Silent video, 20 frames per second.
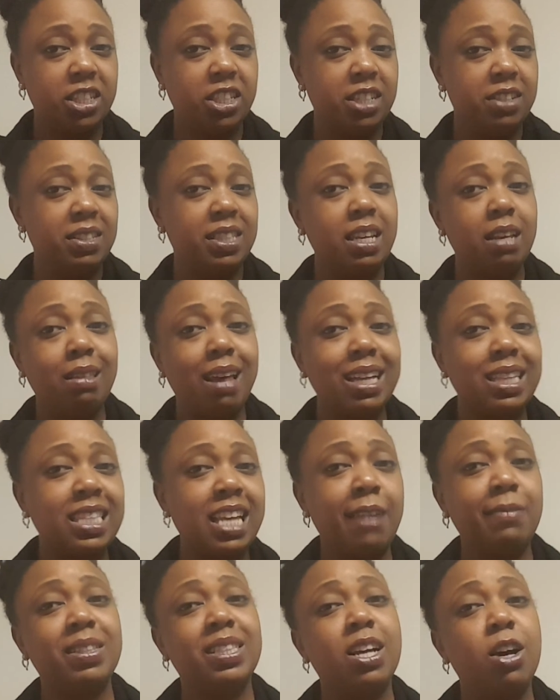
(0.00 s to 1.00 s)
She don't seem like the
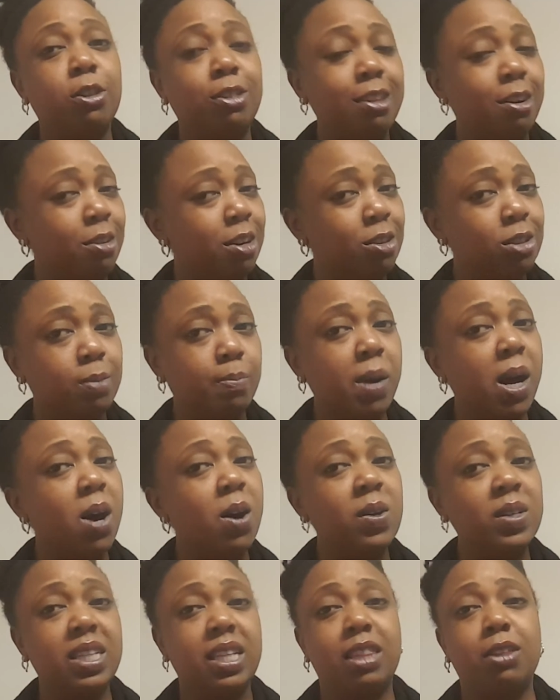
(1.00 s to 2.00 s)
type that's gonna
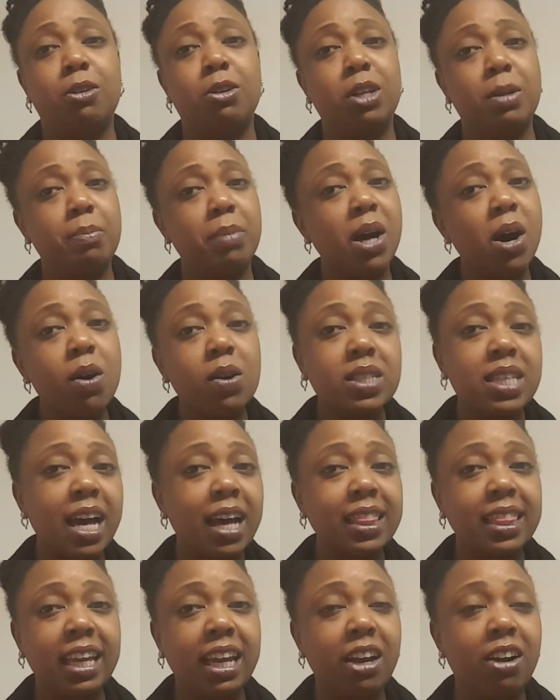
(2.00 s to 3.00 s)
throw them bows
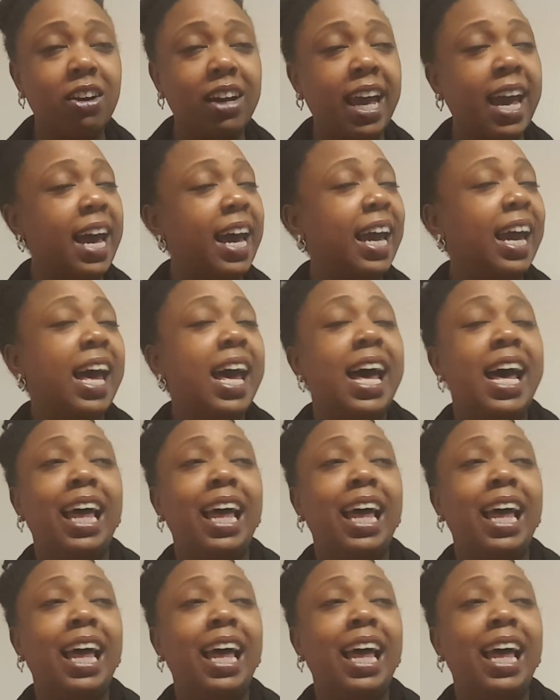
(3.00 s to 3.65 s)
out there, okay?